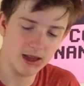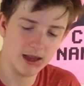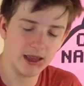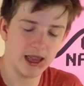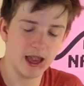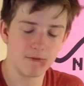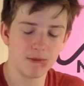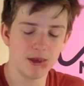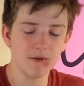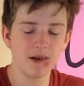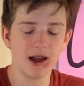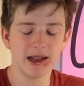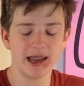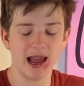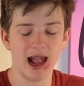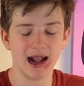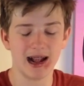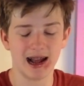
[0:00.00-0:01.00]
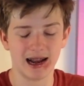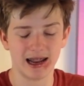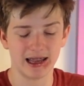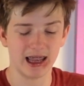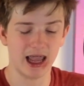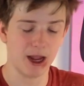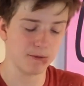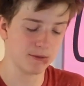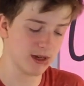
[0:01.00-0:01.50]
Yeah, me and my dad got a
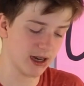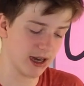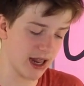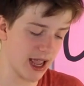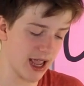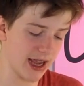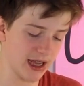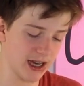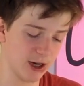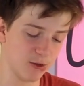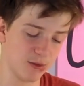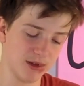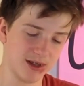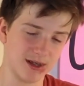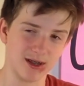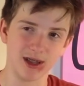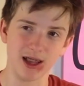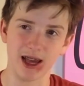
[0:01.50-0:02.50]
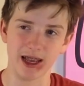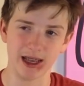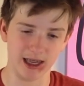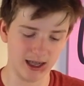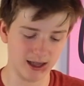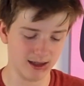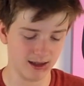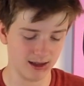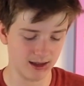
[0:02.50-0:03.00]
game today, and it was, like,
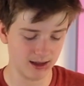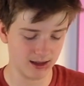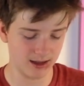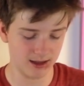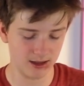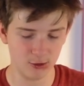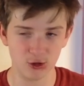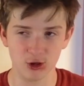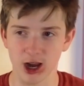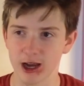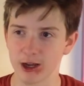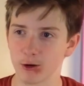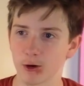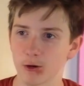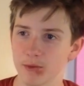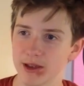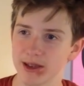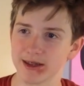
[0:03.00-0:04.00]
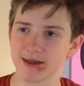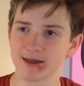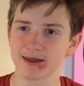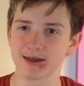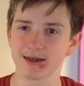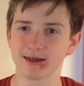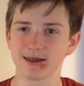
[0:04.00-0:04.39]
ginormous.